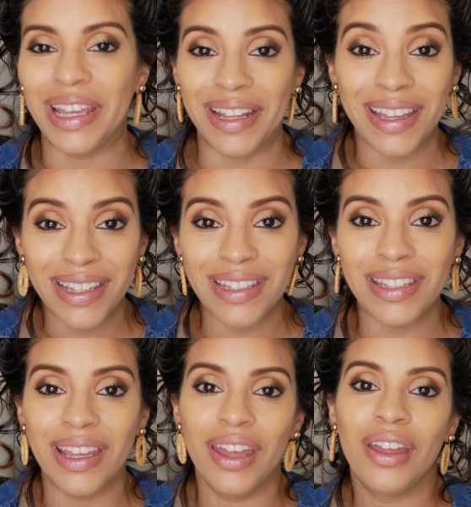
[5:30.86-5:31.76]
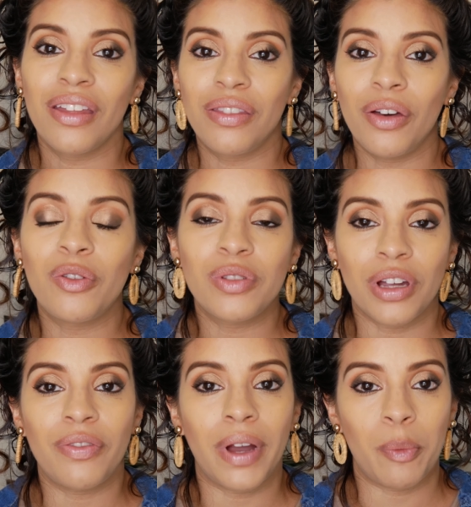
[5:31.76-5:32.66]
it is, those
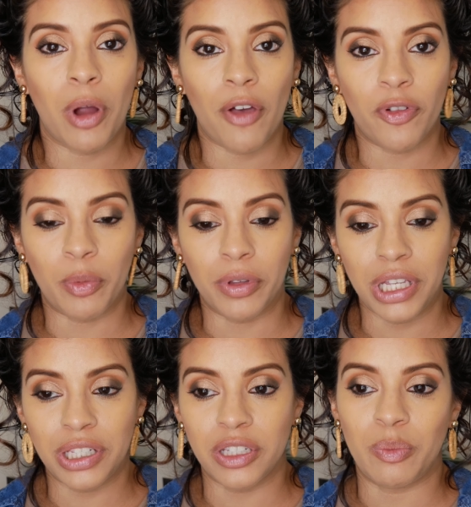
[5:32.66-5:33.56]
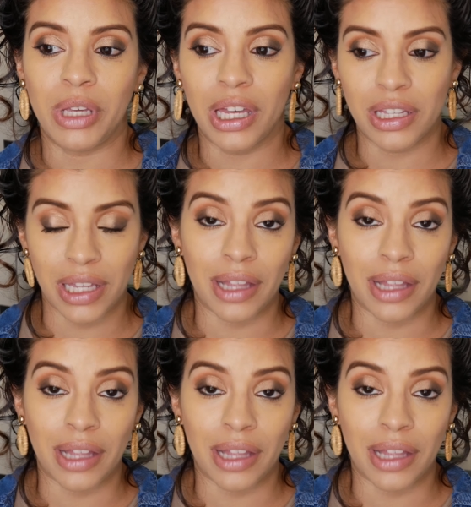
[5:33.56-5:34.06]
are very profitable niches because